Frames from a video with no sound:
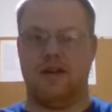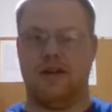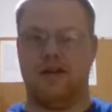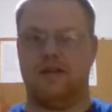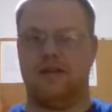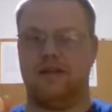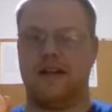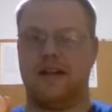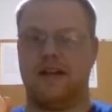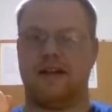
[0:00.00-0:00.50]

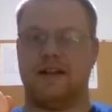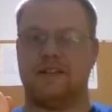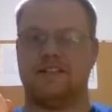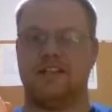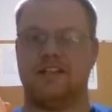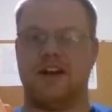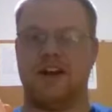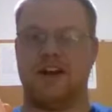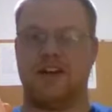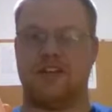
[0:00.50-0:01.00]
that
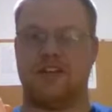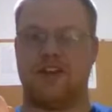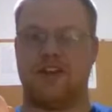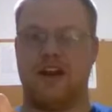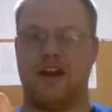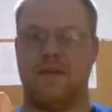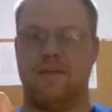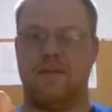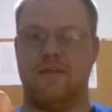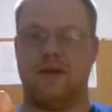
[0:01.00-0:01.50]
steering
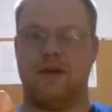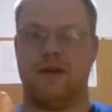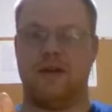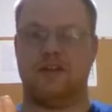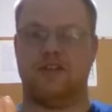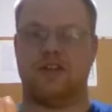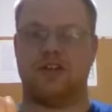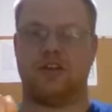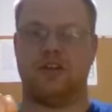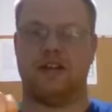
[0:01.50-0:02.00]
trim,
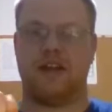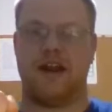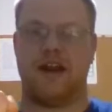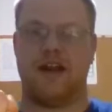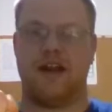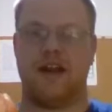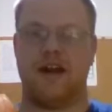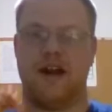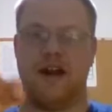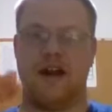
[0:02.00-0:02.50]
you turn
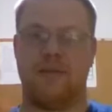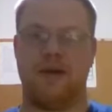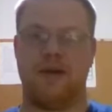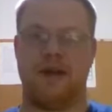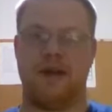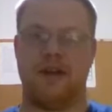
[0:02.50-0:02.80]
that knob